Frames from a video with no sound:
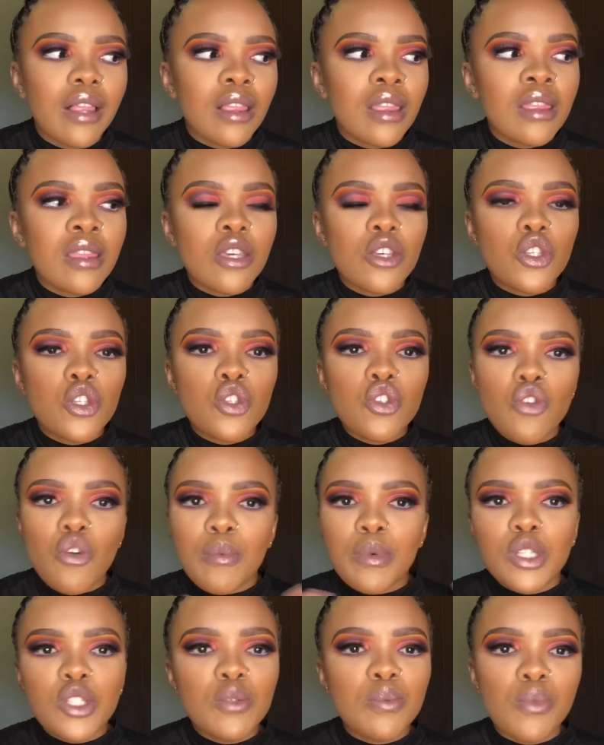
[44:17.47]
There's so
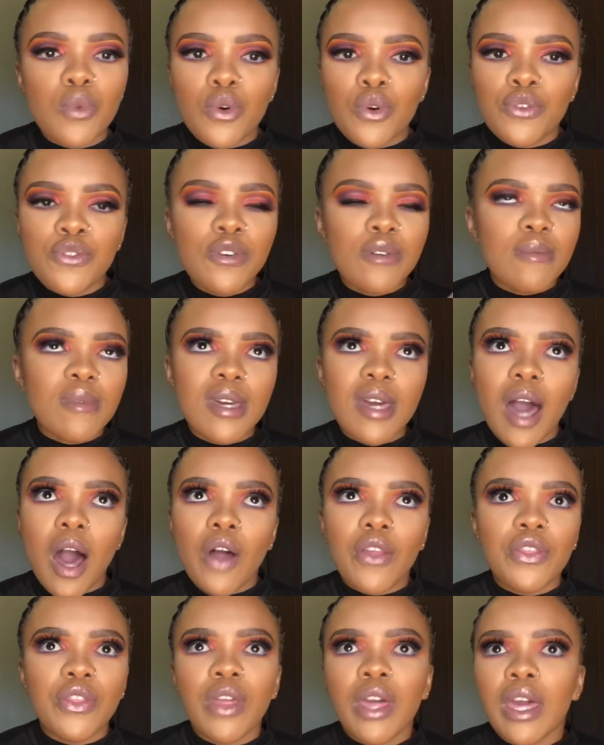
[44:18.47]
much more for me
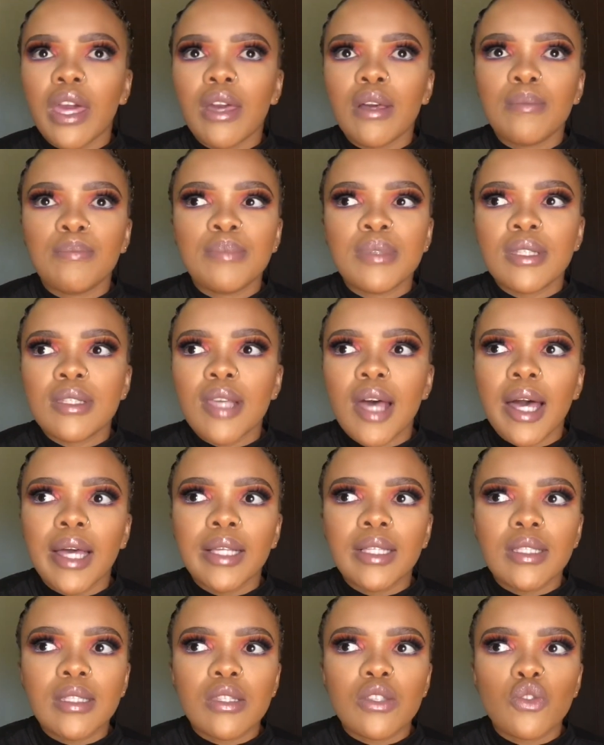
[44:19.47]
out there
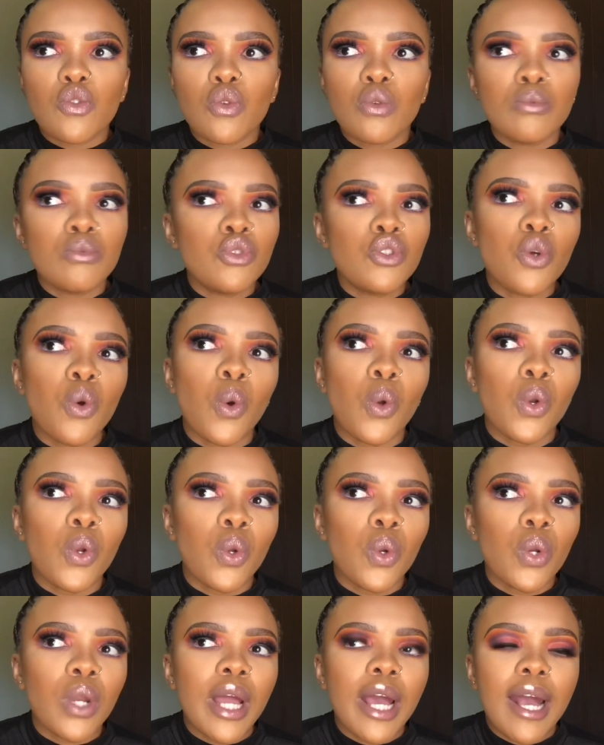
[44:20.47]
besides
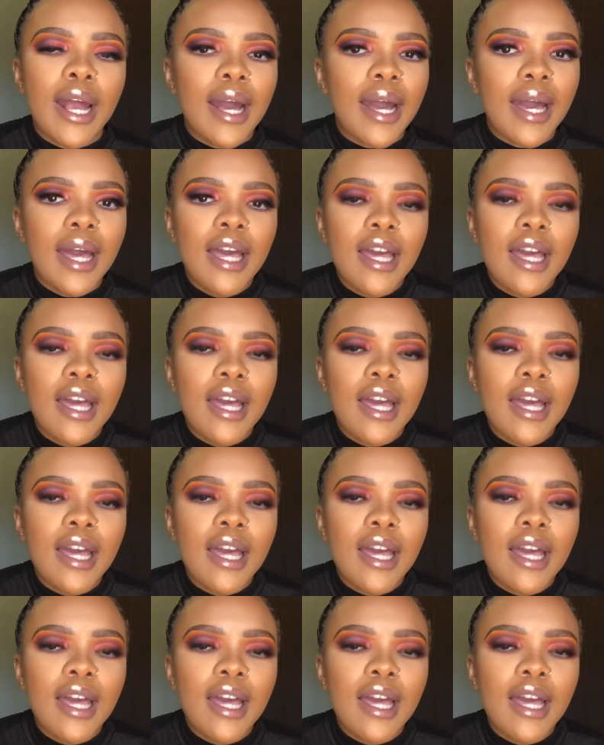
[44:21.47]
umjolo. Like,